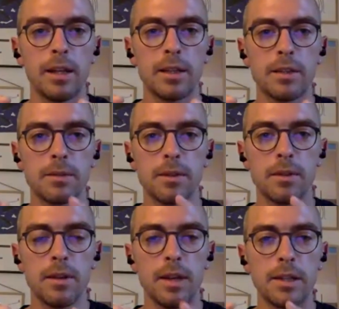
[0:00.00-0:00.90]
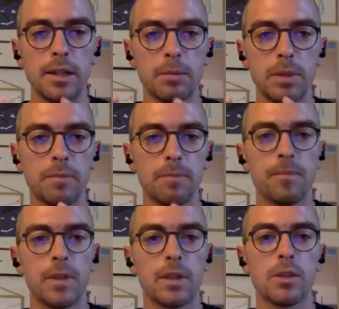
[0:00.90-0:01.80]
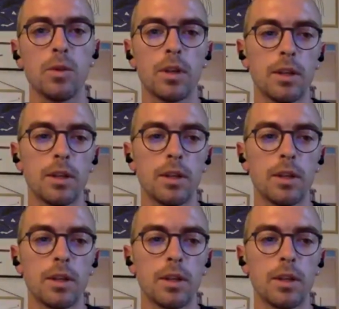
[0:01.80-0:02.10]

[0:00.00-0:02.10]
lens adapter So you